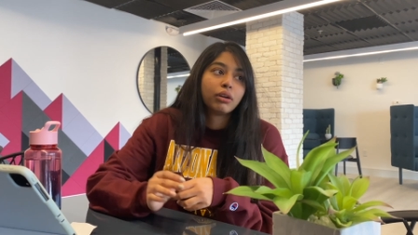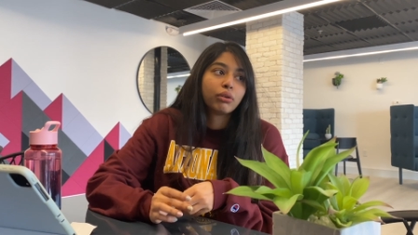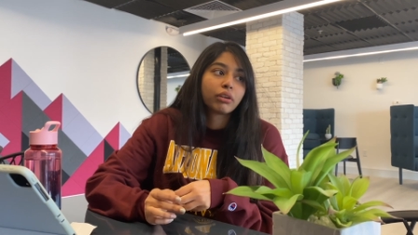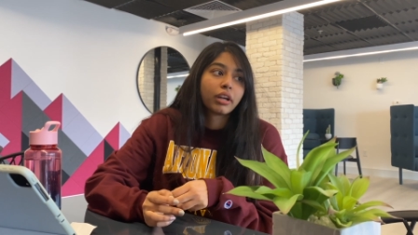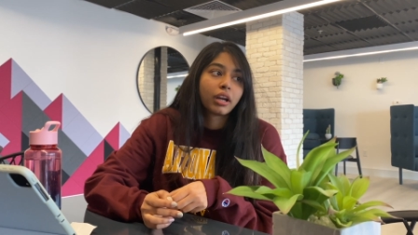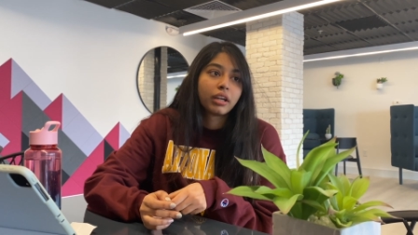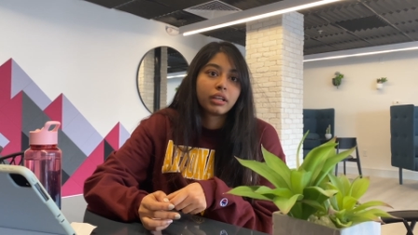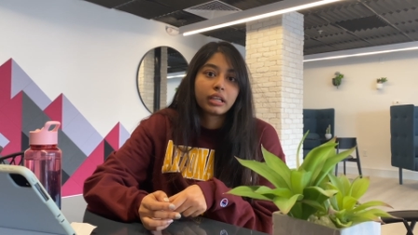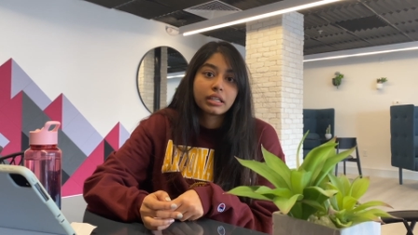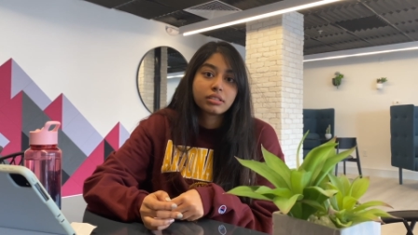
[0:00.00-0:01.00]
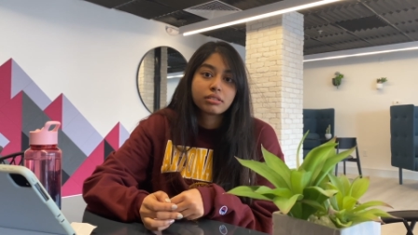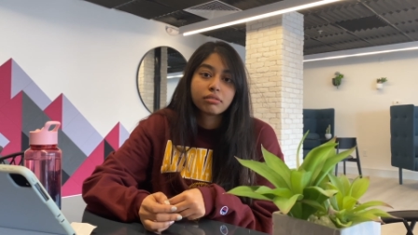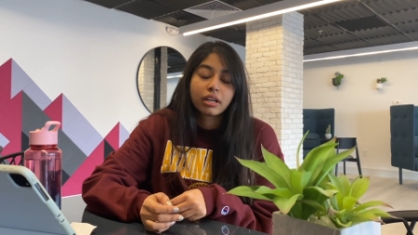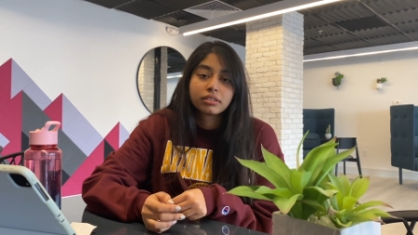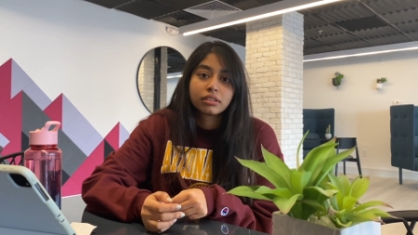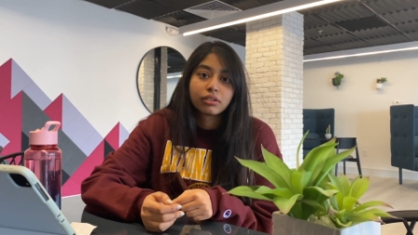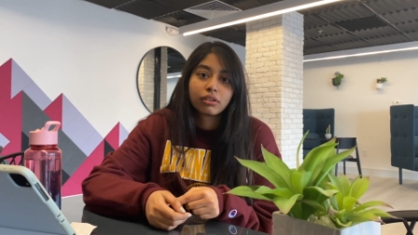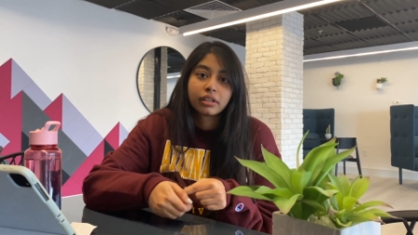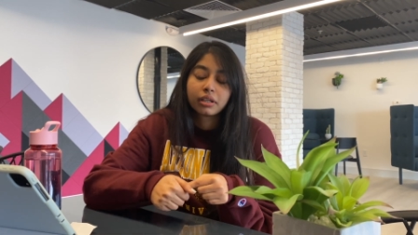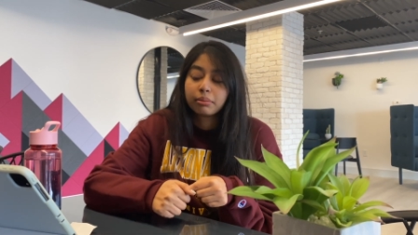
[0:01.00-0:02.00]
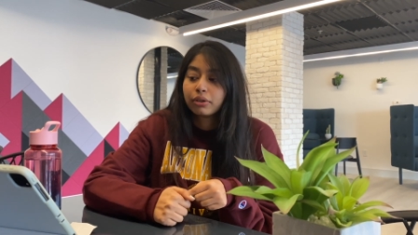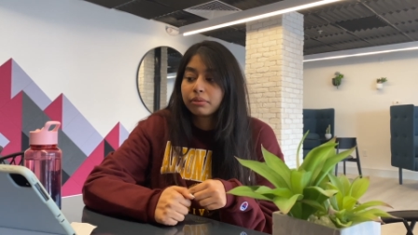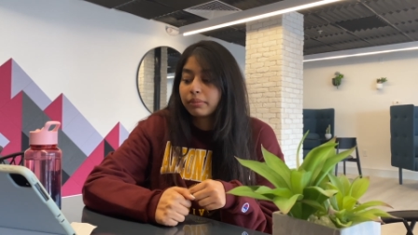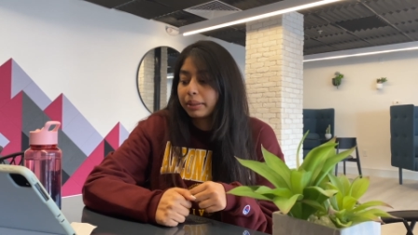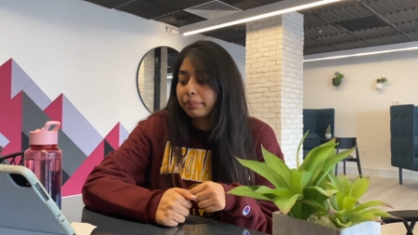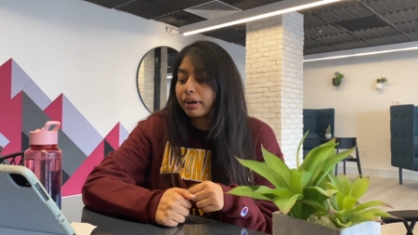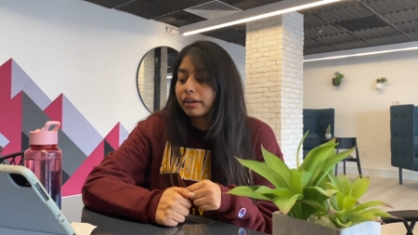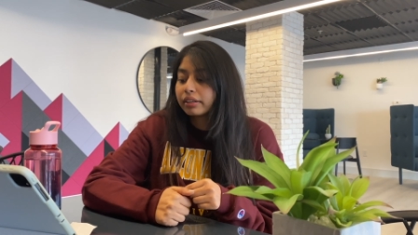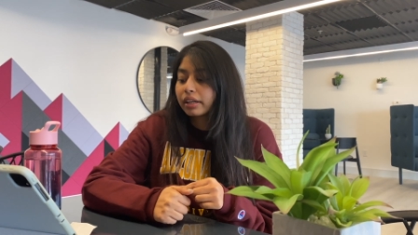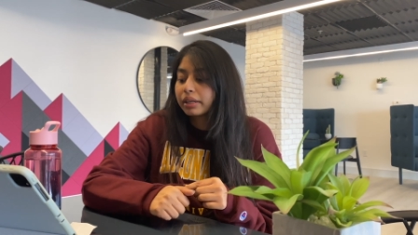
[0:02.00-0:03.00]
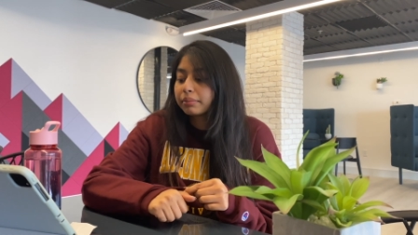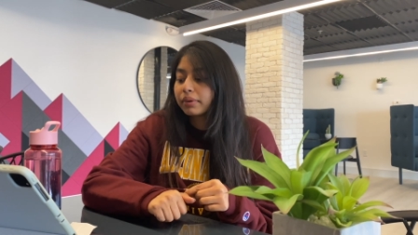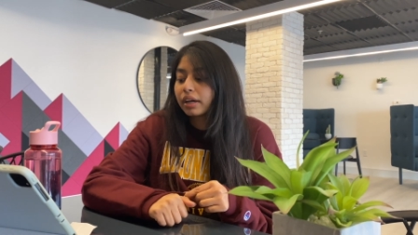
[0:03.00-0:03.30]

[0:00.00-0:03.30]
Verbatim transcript: Okay, I guess you guys are talking about my part time.